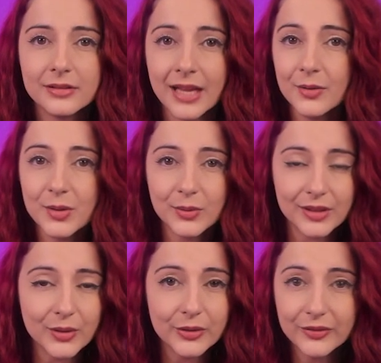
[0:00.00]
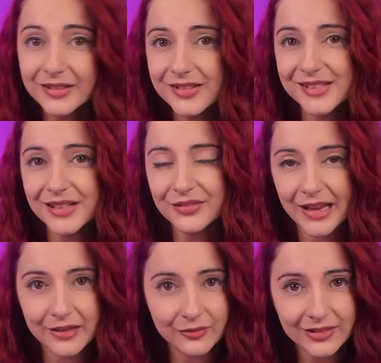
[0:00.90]
Now you want to go find yourself
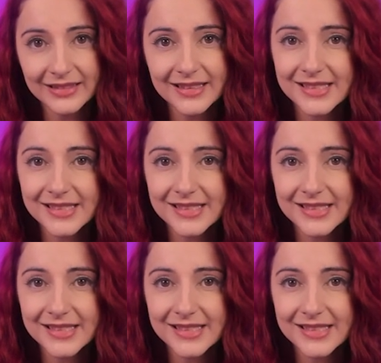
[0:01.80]
a friendly